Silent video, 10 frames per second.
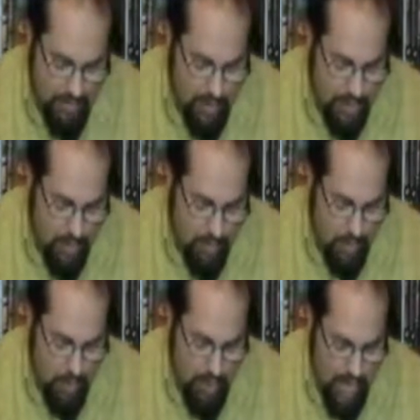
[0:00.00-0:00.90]
much
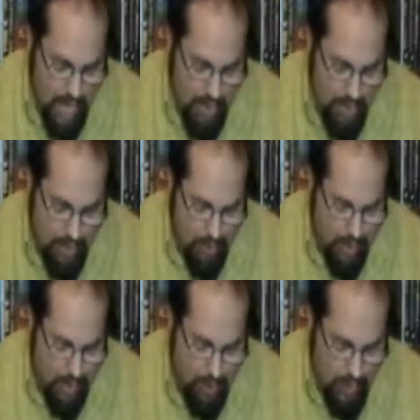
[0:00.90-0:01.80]
more now that
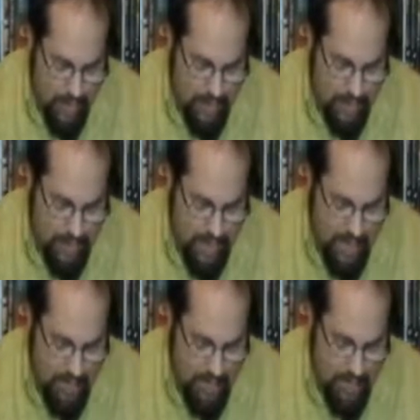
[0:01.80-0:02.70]
we are
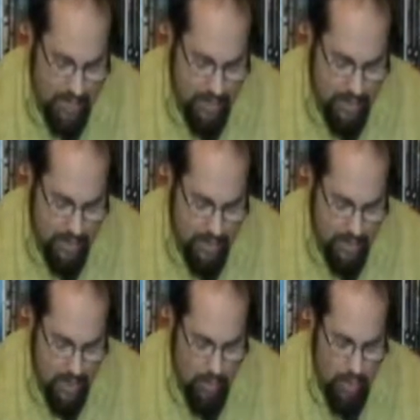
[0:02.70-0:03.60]
reconciled,
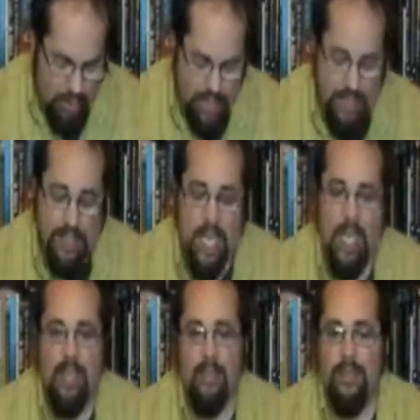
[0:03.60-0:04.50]
shall we be
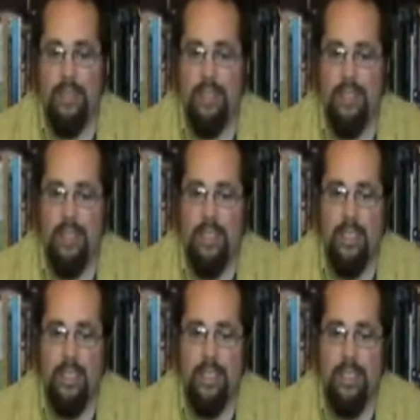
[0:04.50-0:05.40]
saved
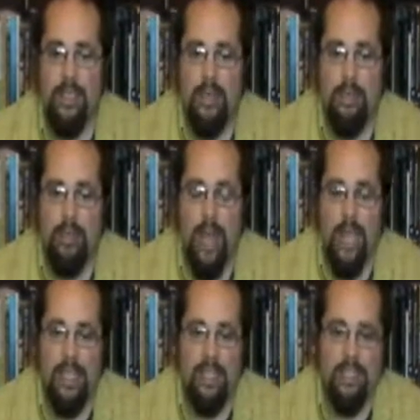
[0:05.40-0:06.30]
by
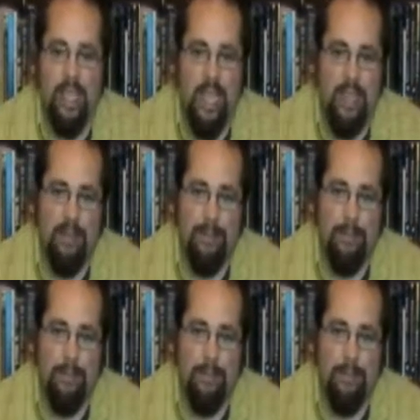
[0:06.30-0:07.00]
his life.